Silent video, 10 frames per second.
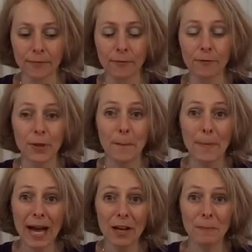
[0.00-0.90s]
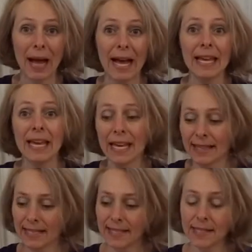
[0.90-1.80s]
For the biomat,
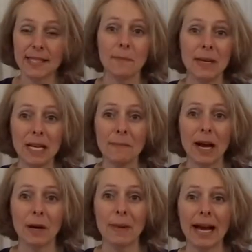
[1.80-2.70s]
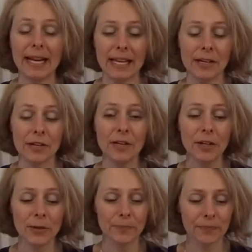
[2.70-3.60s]
this is the mini biomat here.
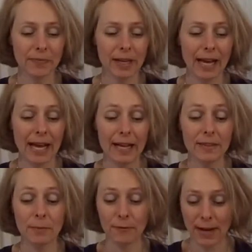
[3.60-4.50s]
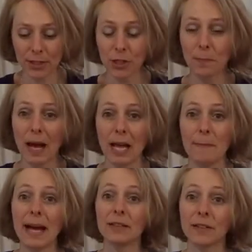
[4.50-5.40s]
The professional
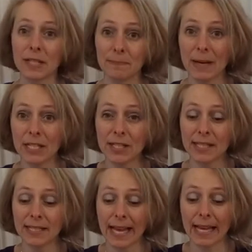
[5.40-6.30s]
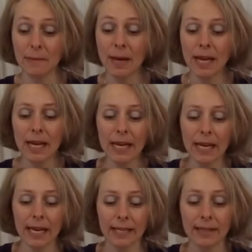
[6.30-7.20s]
biomat looks much the same
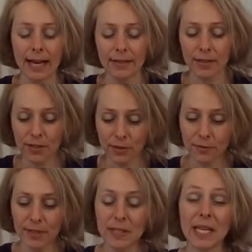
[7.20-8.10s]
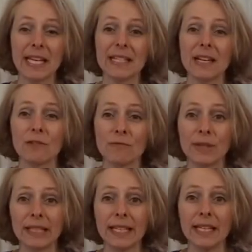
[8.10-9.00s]
in that the surface is a
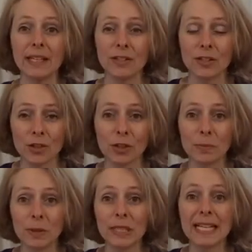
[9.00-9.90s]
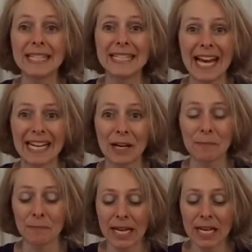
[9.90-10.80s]
really durable
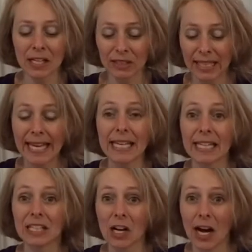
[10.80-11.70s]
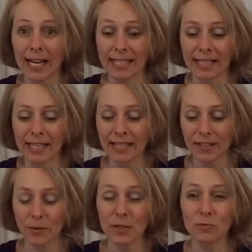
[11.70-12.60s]
denim, like cotton.
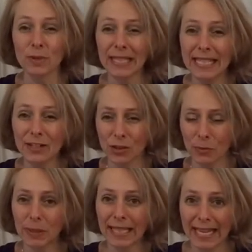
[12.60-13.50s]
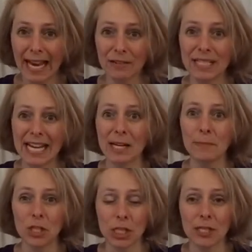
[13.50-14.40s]
So it's really durable like how denim
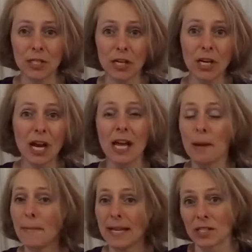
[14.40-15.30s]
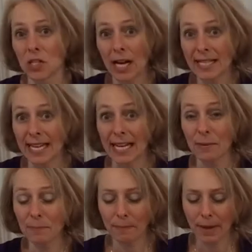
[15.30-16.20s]
jeans are. It's not
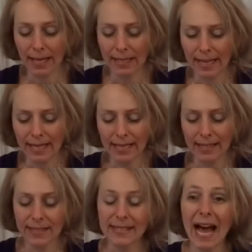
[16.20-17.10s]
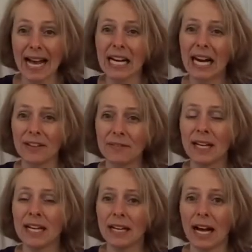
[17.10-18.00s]
denim, but it is that kind of
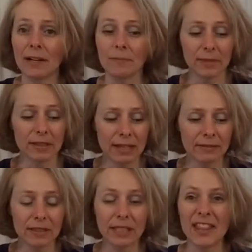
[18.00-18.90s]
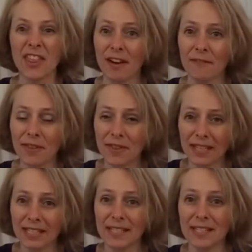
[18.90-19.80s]
level and of
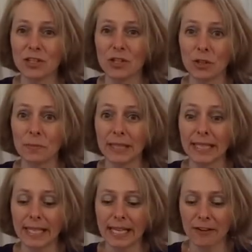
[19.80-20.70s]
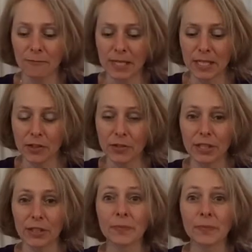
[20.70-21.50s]
thickness and durability of material.